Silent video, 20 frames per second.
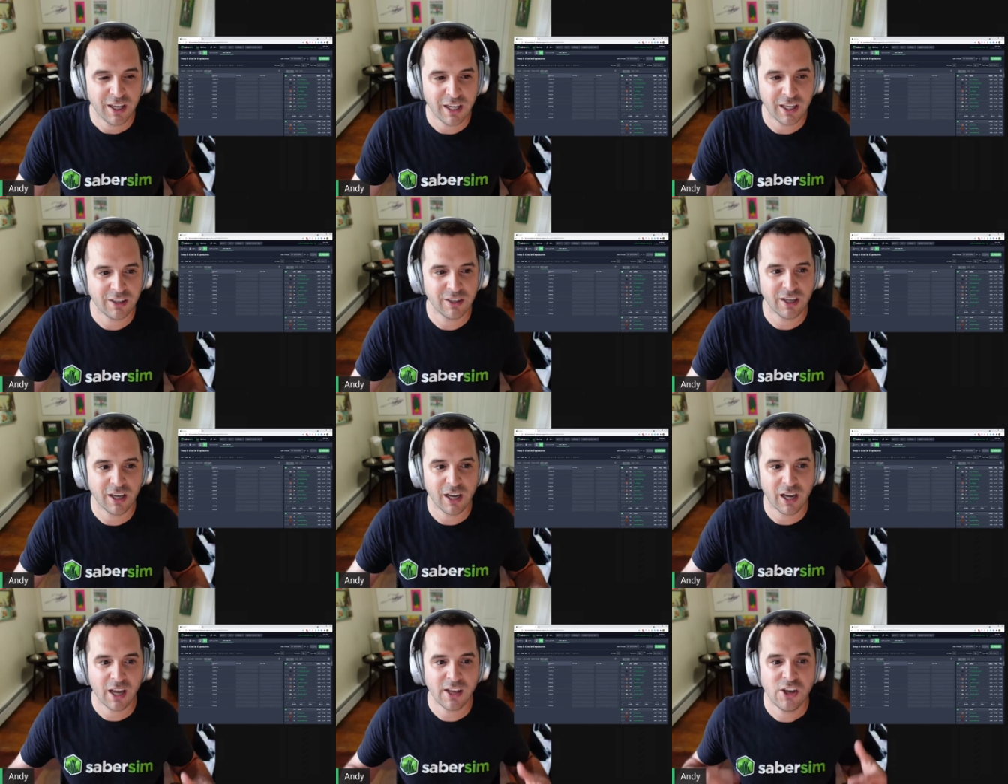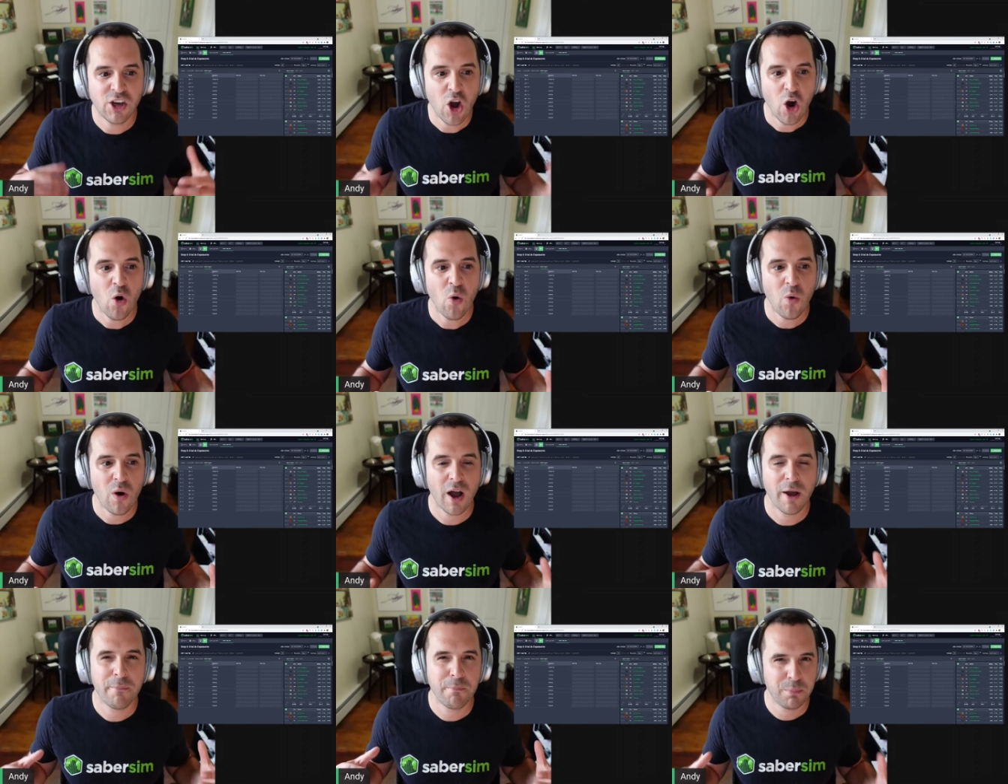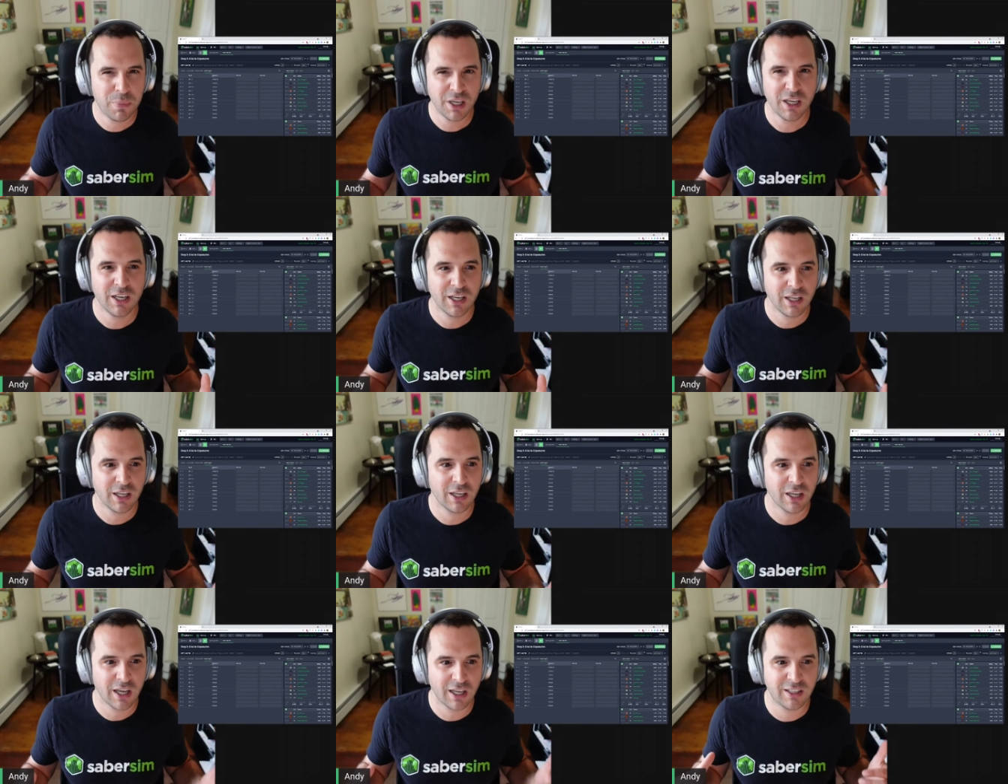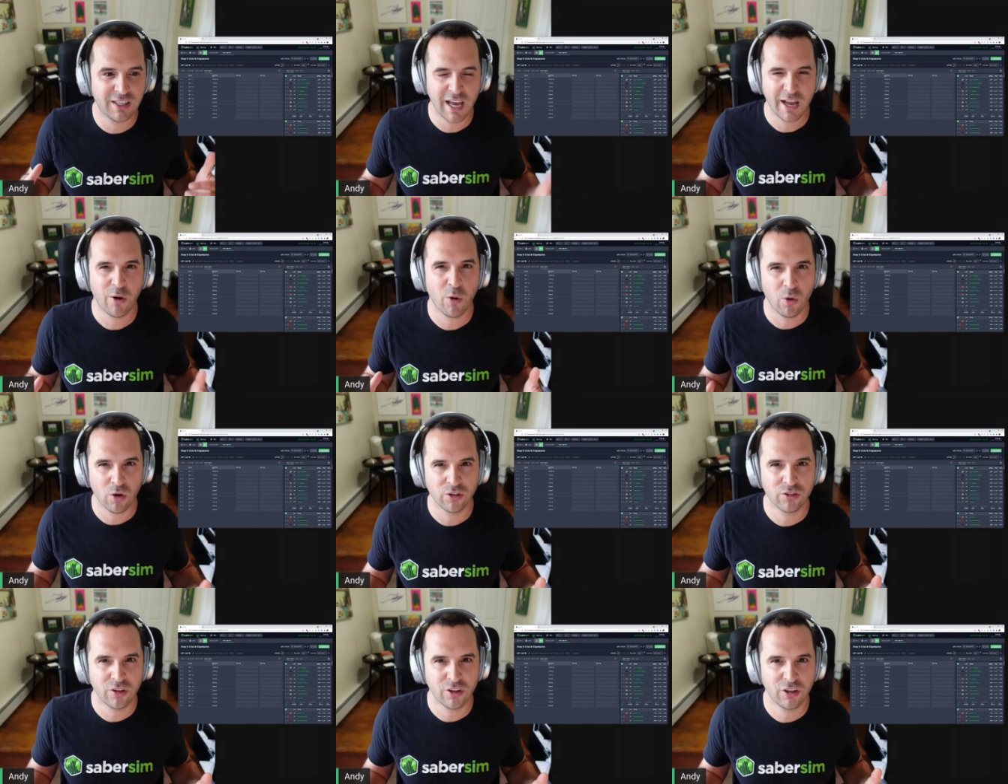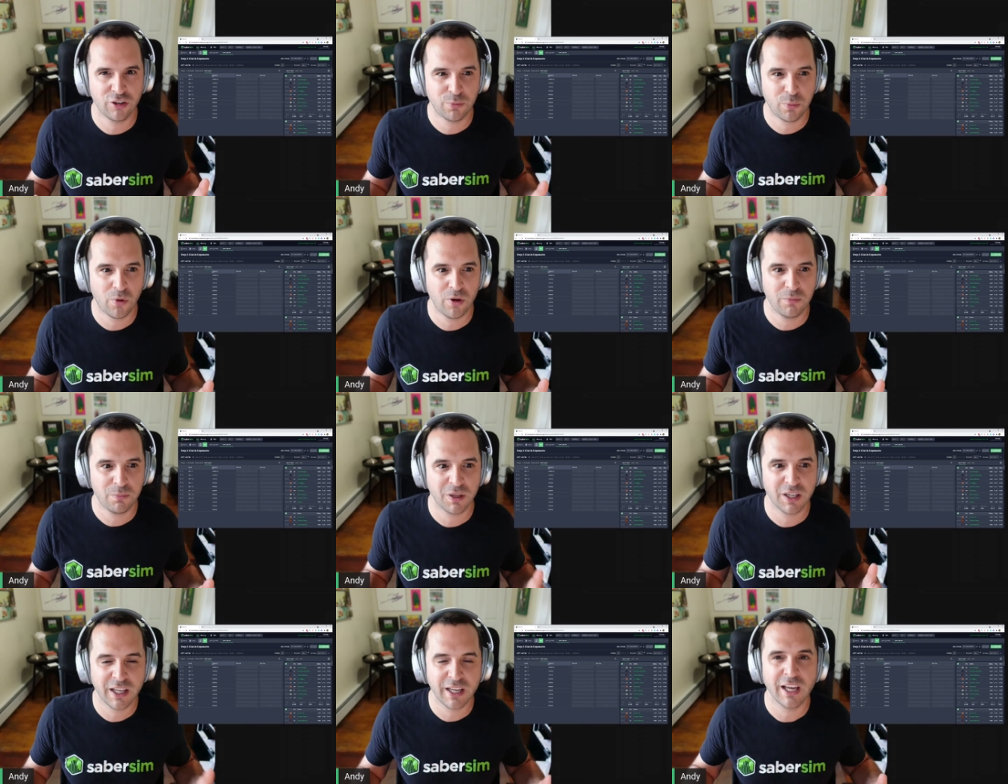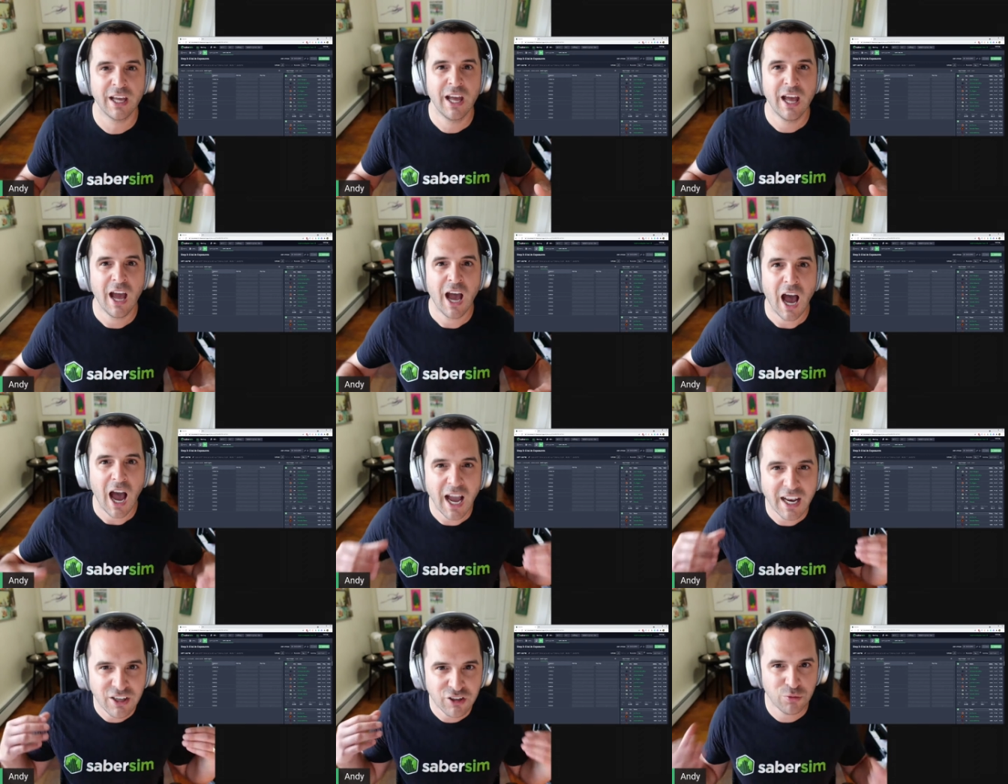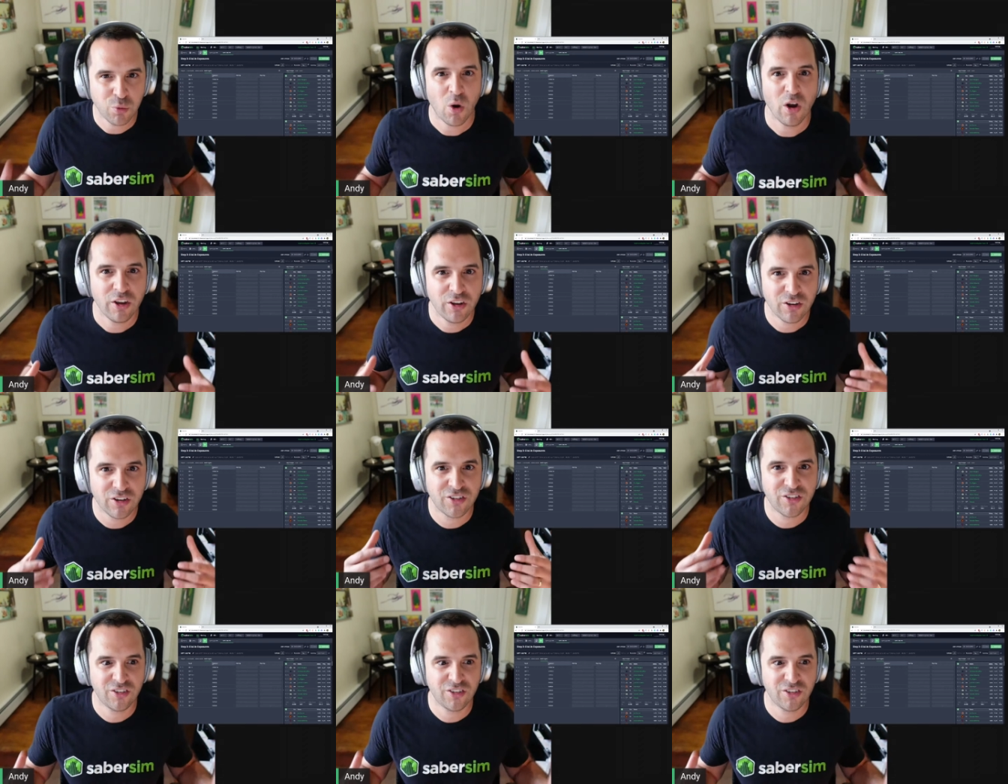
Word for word: And I know I'm beating a dead horse on this point, but like, I just want you to